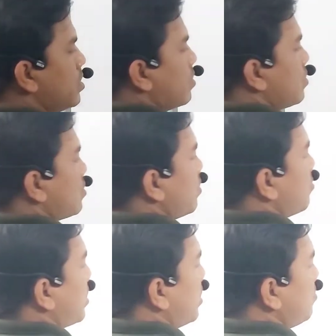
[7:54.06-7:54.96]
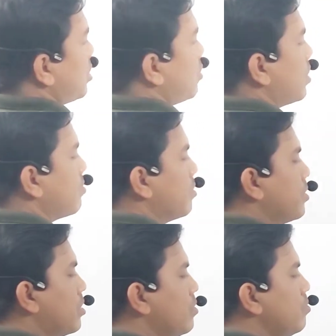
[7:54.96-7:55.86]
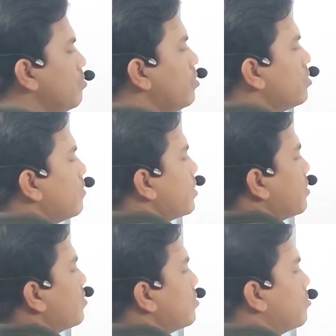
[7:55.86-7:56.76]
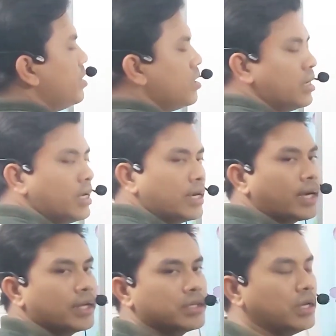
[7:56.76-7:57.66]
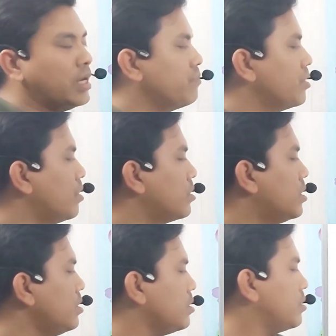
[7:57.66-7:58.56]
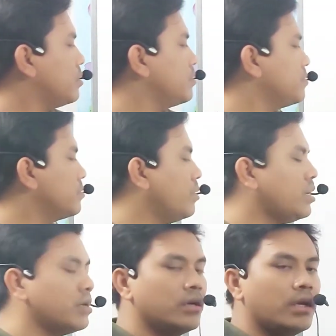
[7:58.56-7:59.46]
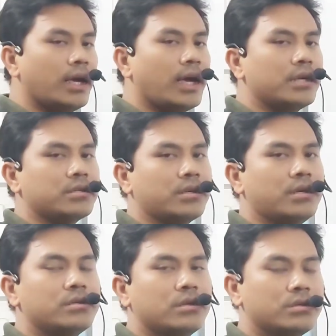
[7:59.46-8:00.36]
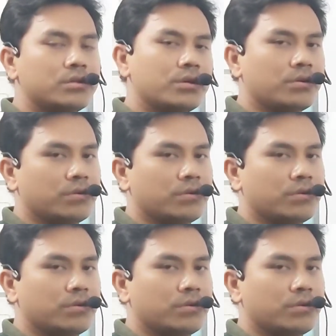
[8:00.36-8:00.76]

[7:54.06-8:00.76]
also will become QR by PQ. Both of them will be cancelled and we got the what? Answer is 0.